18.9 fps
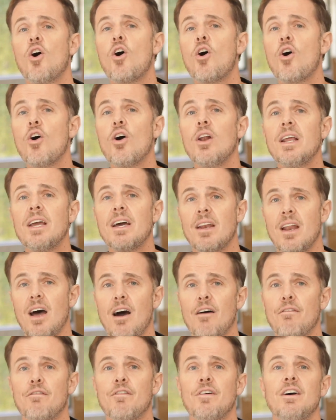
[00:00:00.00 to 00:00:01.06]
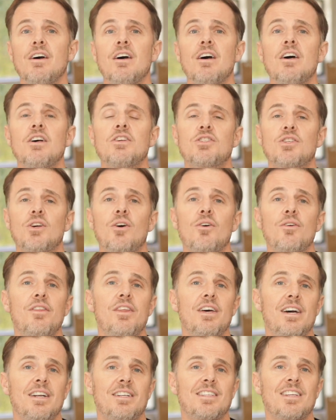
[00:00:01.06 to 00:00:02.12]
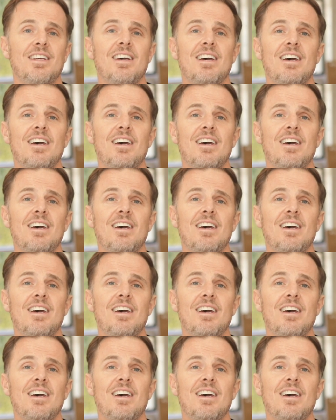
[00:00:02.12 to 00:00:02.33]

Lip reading: early enough so that